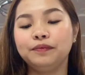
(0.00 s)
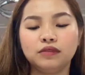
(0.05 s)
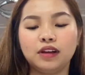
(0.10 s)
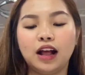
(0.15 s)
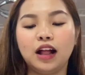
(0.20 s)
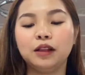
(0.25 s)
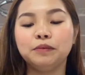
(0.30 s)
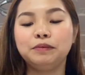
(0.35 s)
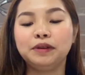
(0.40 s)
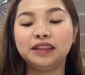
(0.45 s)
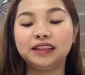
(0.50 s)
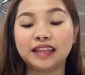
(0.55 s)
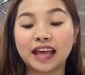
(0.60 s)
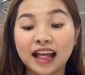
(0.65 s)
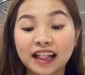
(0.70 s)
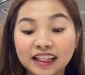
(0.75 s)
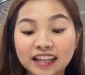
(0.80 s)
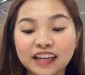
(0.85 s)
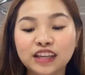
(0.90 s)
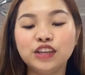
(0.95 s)
I'll be
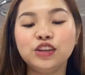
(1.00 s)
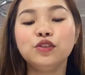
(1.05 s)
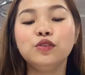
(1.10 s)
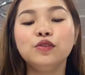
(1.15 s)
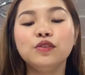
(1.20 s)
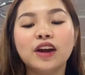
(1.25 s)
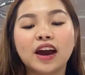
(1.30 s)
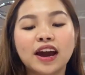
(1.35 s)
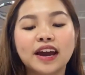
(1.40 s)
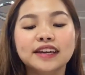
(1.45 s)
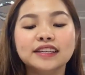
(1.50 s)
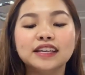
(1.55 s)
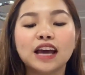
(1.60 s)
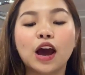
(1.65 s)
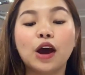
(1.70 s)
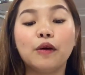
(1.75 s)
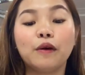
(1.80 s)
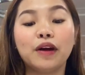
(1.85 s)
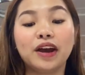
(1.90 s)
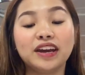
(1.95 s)
telling you guys
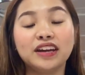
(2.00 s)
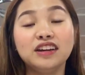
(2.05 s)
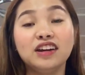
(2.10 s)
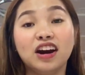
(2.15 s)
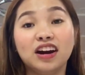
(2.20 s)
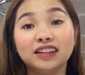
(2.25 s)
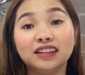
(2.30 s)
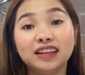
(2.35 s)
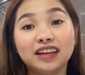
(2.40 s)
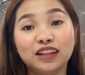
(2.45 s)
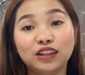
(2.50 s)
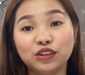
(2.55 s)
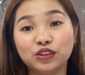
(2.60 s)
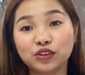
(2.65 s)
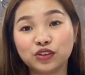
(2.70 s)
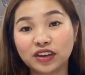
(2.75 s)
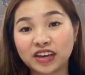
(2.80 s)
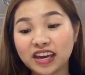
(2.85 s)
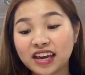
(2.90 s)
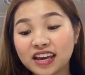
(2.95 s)
how I got into
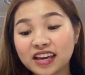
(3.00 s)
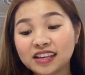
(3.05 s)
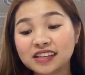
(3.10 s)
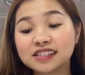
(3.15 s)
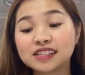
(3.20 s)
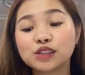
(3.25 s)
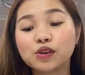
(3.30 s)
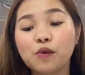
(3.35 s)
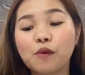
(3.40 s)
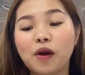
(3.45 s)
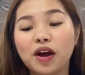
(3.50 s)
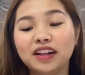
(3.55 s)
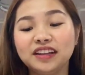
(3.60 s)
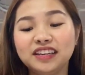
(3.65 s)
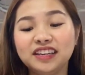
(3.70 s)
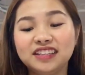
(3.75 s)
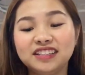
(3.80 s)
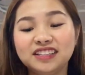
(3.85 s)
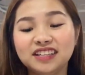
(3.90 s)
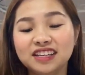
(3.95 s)
Kings while
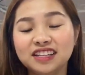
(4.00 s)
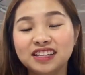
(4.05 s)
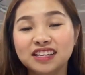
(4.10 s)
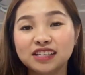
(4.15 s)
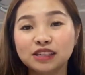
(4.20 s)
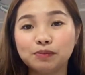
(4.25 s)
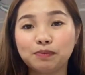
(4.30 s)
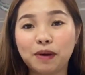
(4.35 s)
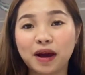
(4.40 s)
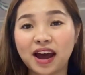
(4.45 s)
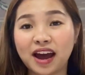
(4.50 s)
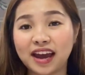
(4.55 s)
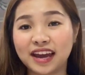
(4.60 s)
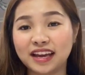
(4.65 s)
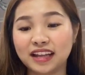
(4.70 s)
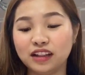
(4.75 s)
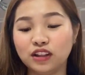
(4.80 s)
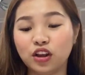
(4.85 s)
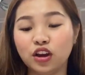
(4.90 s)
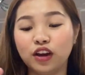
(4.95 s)
eating this
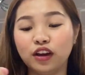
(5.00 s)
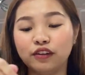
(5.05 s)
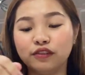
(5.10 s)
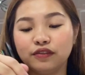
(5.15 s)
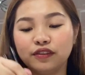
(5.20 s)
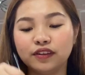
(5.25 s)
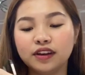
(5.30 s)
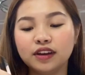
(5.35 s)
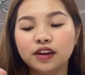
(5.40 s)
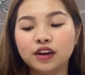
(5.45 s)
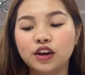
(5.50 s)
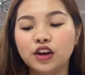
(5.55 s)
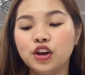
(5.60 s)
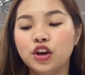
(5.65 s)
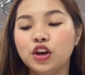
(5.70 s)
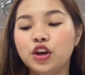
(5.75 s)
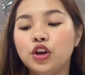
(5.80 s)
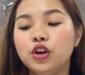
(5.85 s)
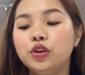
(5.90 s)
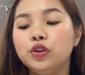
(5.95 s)
pile of
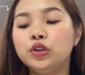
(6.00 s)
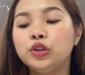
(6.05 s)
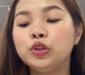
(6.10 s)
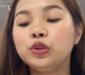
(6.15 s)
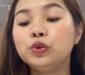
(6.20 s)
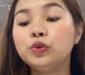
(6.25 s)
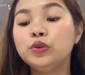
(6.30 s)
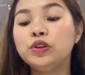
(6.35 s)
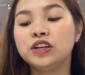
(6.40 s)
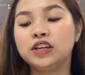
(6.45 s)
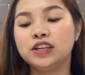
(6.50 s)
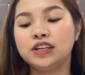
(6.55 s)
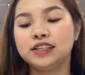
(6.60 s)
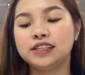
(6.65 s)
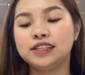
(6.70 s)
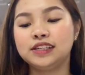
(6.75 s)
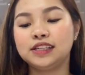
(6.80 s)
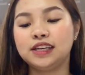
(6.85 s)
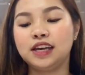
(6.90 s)
noodles.